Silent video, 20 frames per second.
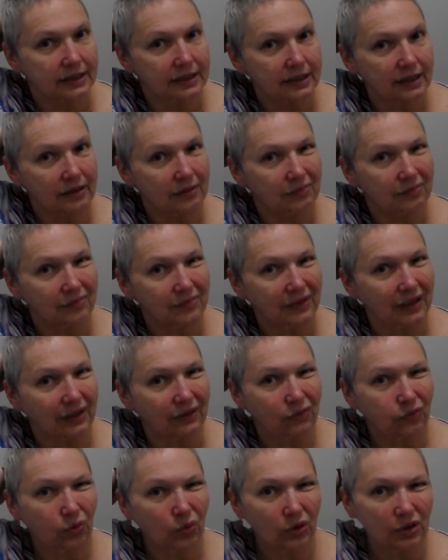something
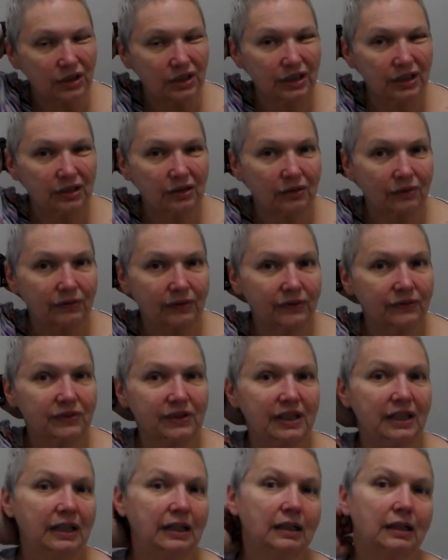like 14 or
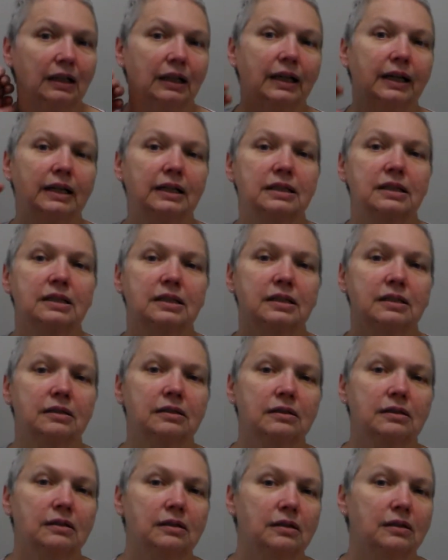15 clans